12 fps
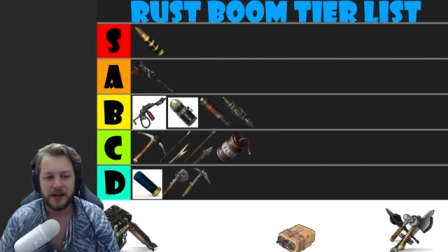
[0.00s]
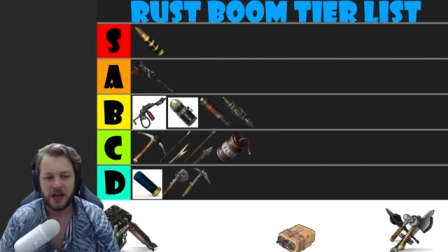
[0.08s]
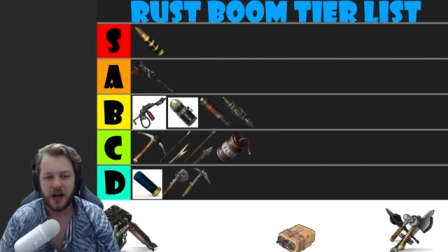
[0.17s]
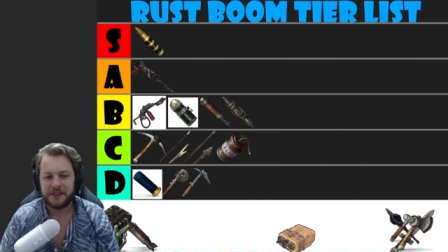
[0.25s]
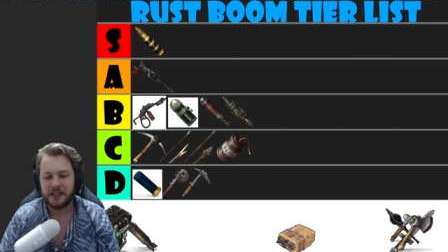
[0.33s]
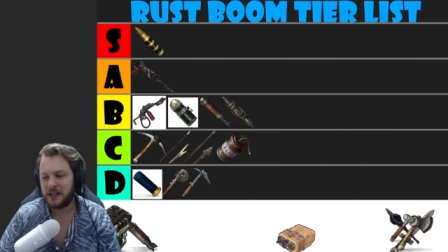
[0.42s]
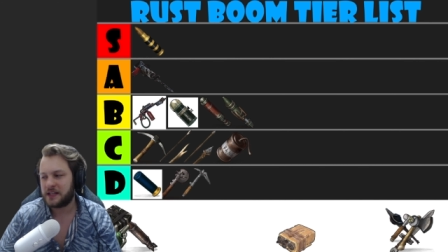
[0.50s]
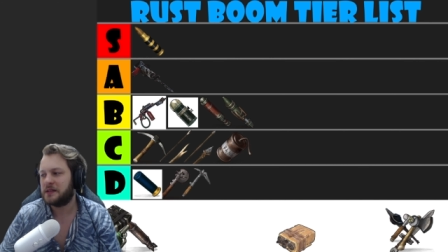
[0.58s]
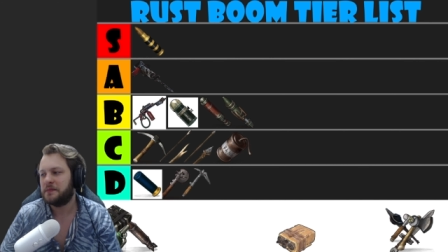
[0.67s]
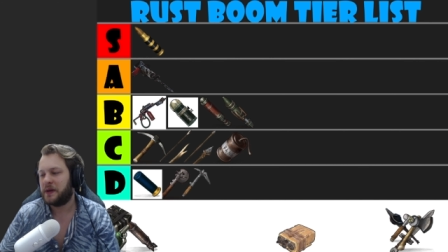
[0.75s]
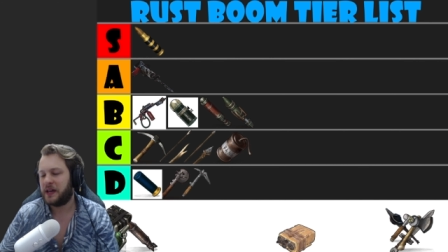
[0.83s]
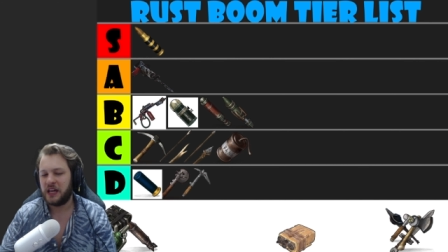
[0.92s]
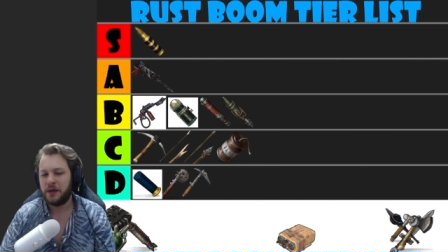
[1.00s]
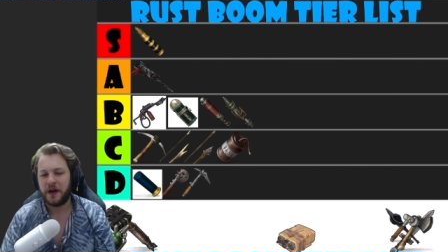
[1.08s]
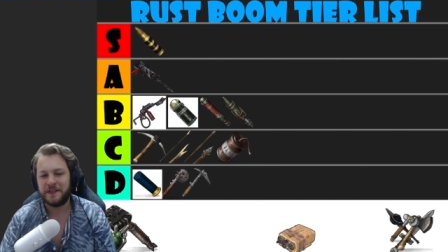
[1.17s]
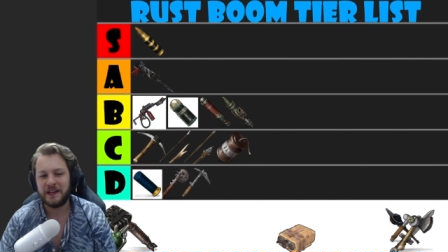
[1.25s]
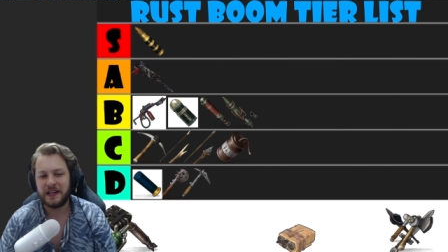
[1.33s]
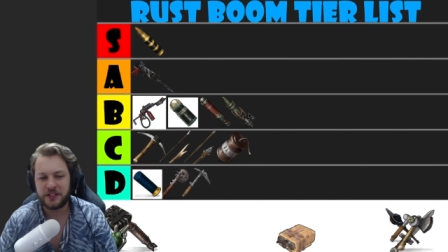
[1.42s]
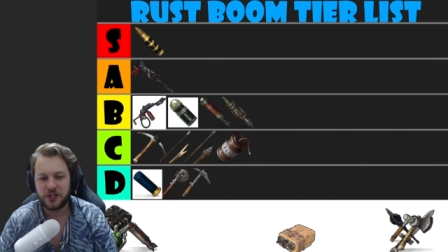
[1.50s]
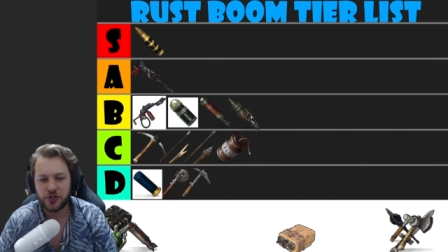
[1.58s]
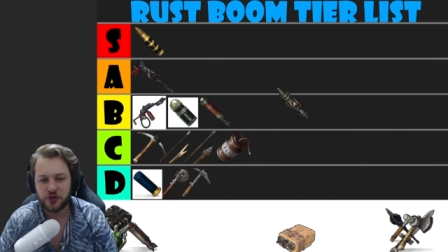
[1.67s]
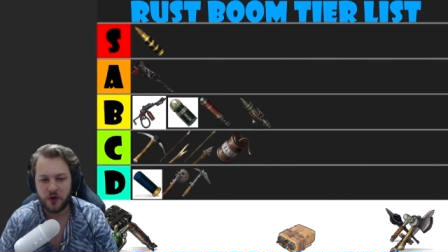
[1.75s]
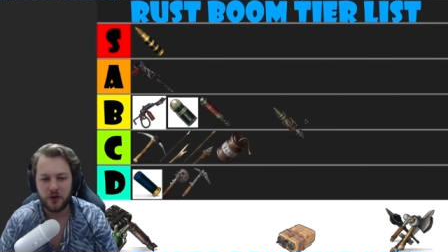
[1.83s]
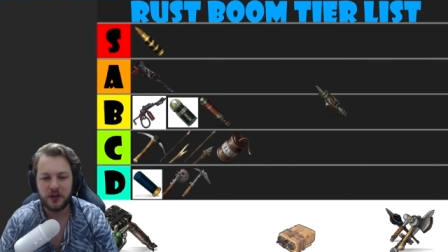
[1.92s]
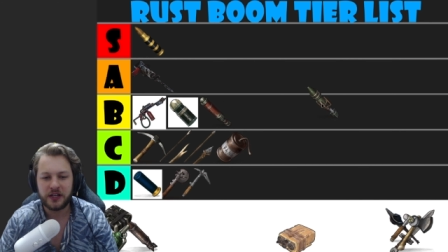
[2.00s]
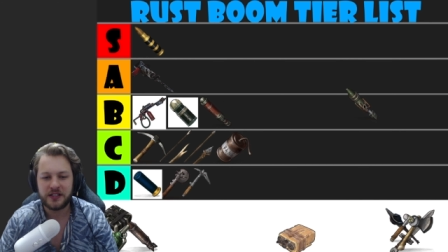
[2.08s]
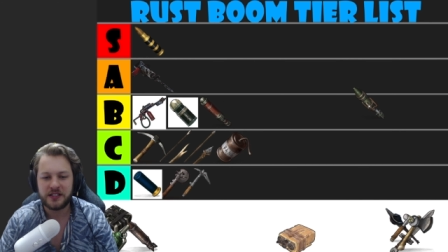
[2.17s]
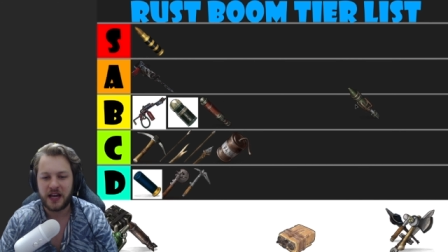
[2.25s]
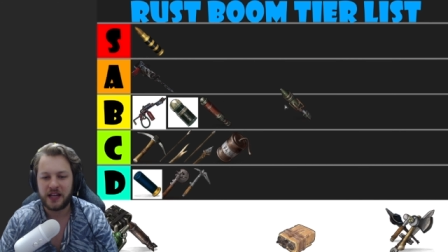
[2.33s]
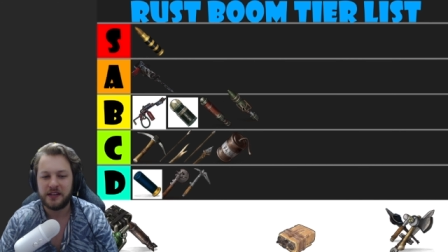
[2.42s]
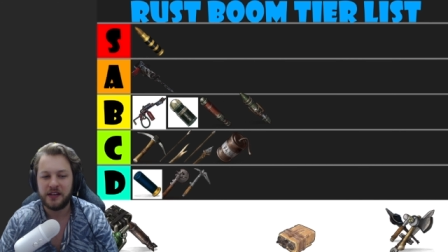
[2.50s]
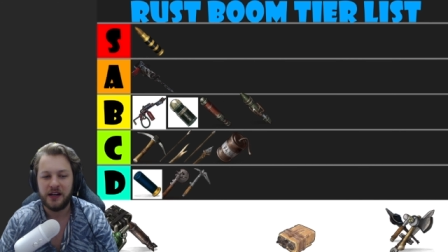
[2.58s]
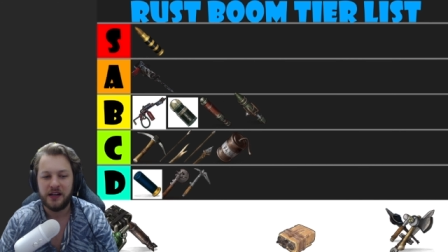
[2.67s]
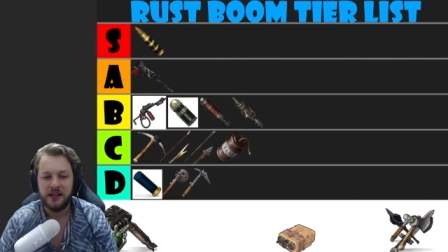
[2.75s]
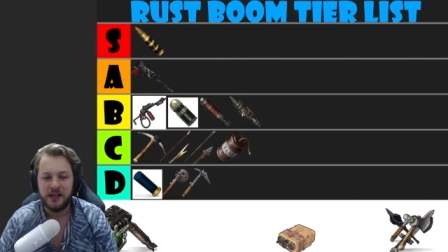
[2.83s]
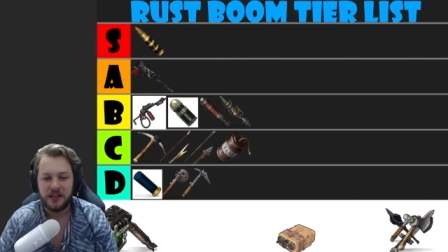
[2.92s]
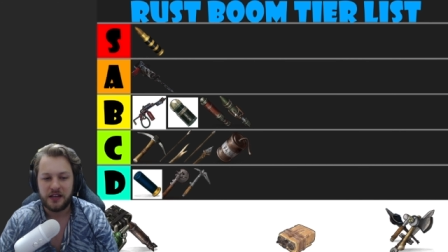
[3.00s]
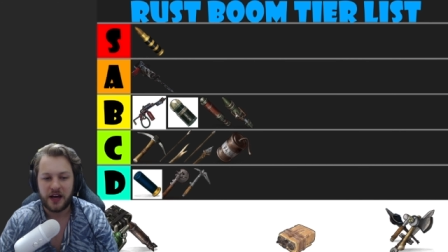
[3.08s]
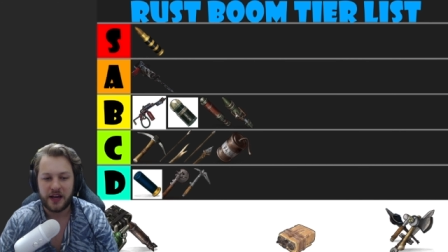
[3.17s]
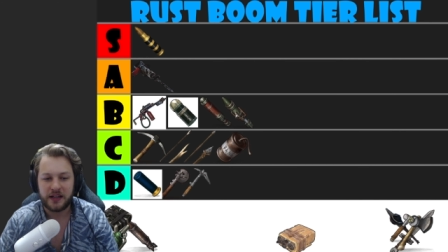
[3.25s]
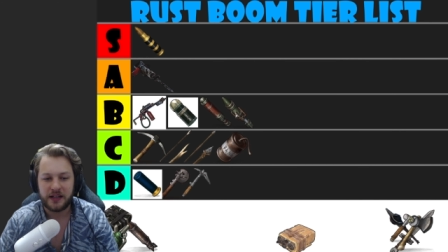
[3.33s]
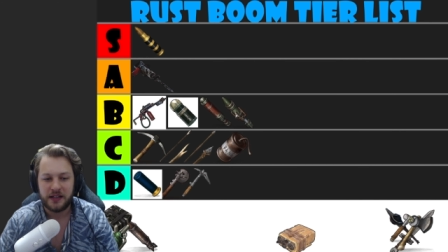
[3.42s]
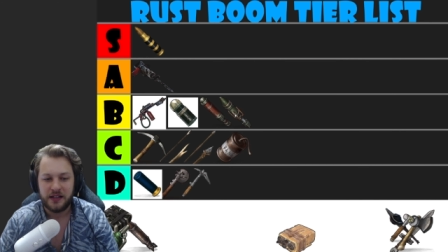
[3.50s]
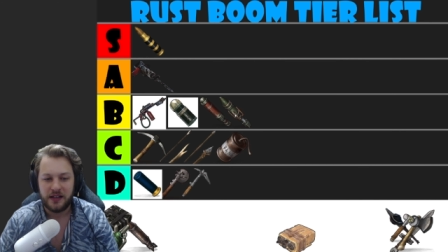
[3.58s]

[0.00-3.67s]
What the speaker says: I think it's in B, but I think it's a strong contender. Like,